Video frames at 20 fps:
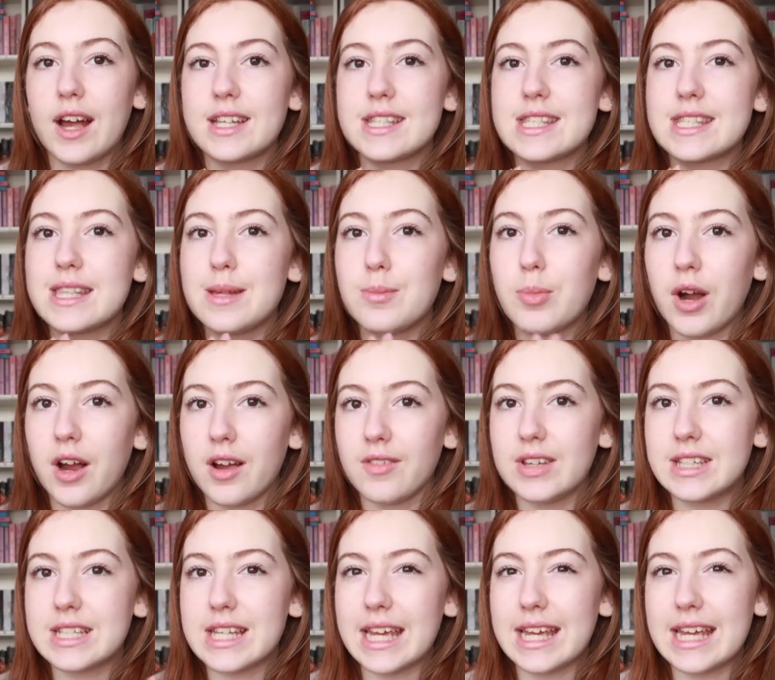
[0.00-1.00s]
It's the
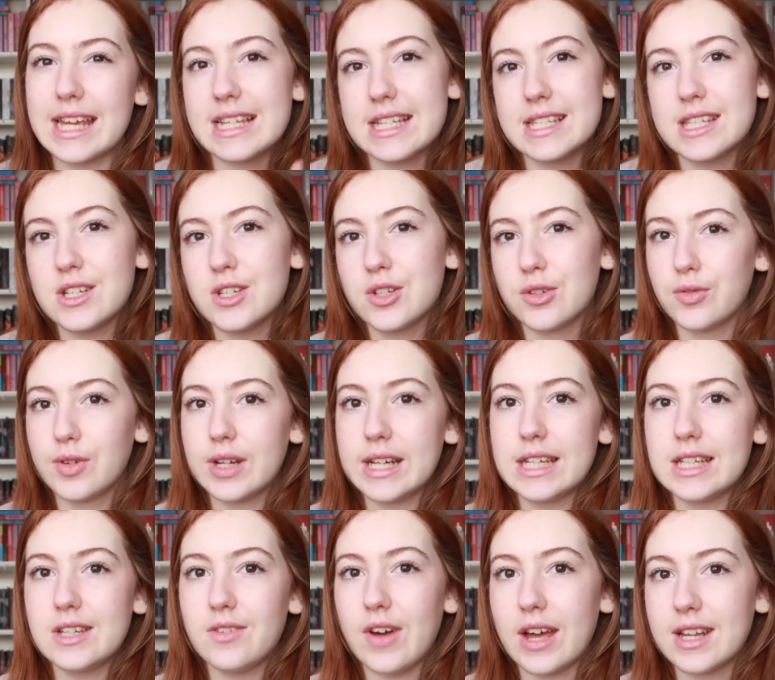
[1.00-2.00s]
perfect, like, easy to
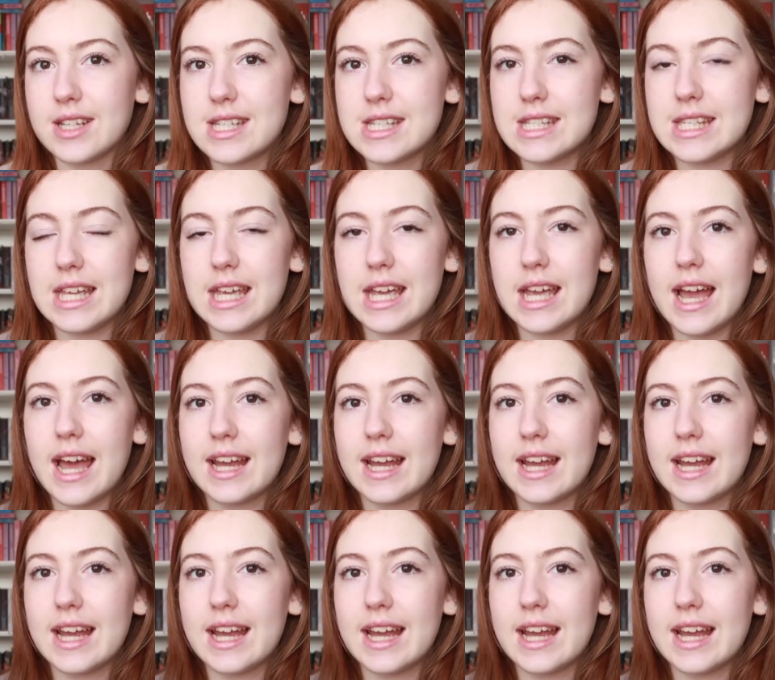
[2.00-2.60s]
read fantasy,